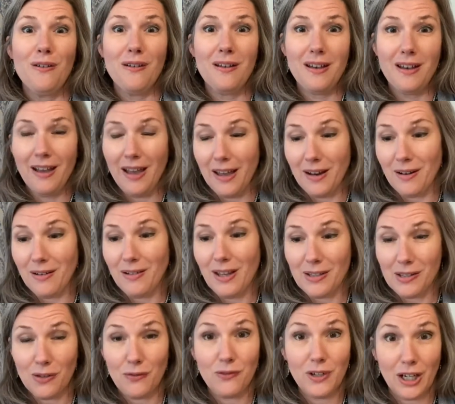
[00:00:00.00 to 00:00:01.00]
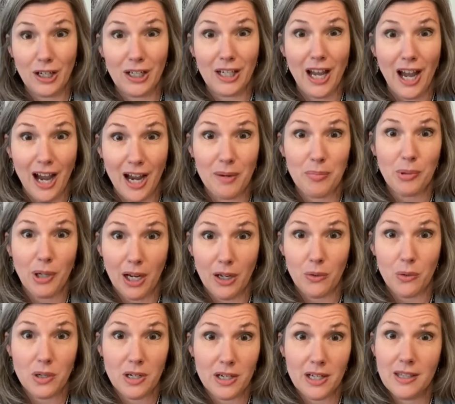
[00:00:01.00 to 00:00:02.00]
as a very high
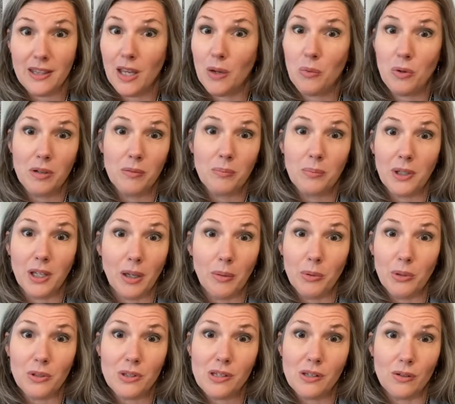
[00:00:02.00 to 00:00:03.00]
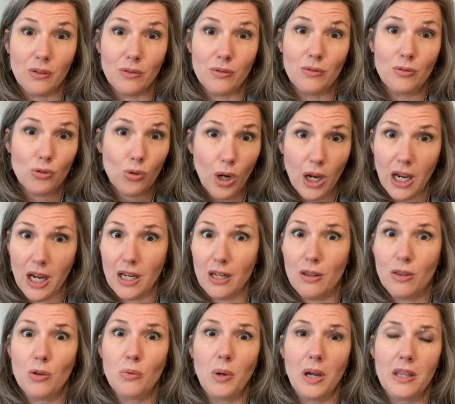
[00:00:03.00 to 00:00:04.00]
priority. They wouldn't be able to train
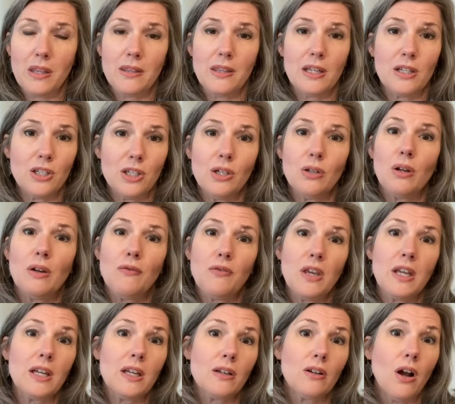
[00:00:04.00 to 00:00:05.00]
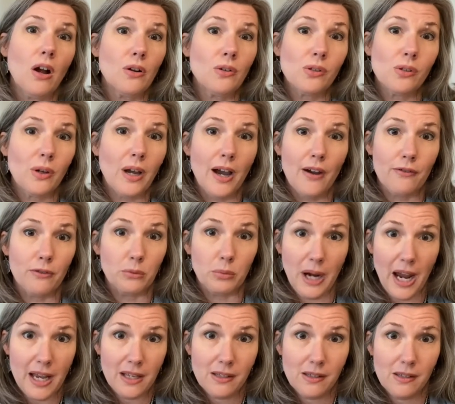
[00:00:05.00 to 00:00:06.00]
the way that they do if they didn't also have
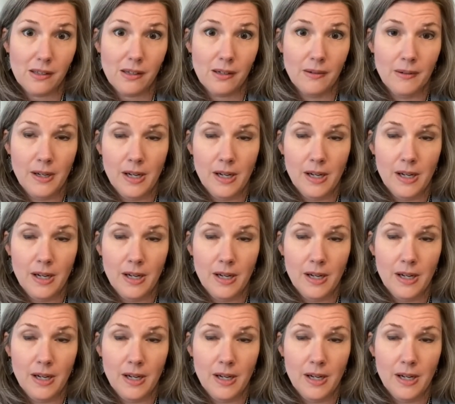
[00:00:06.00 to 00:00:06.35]
rest.